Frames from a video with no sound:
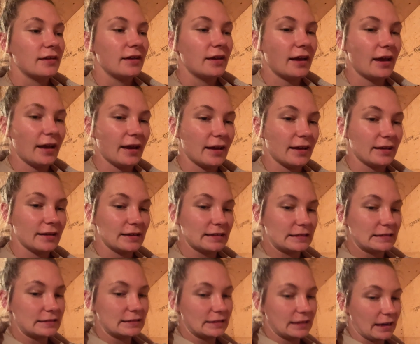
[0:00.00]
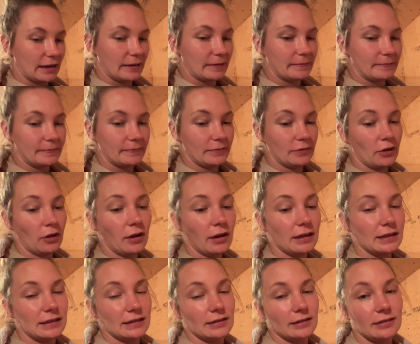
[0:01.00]
And yeah, not
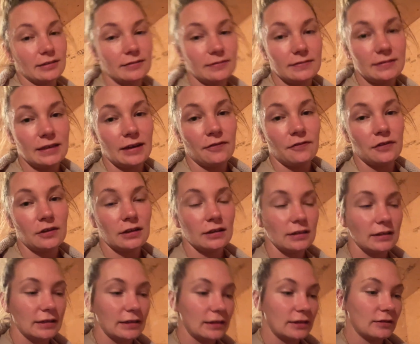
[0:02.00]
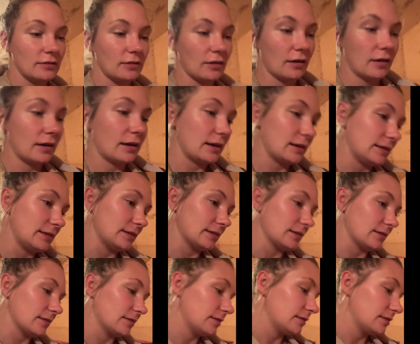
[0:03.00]
ideal. Definitely not ideal.